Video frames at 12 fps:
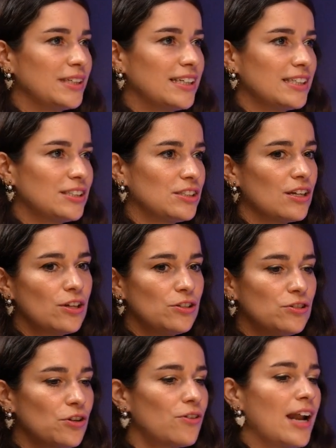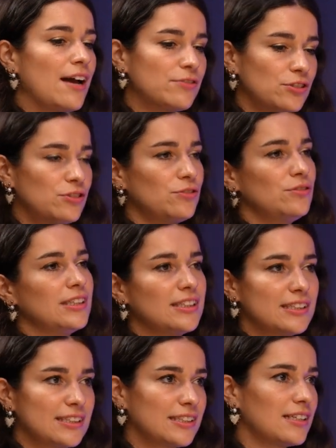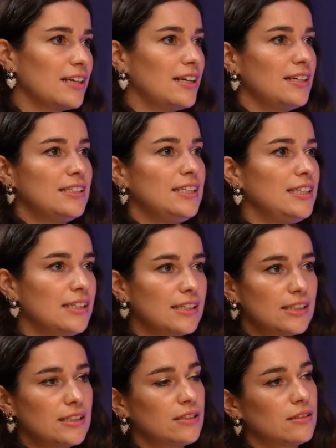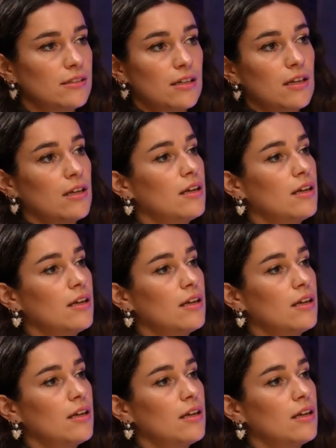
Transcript: because you don't have to do this tedious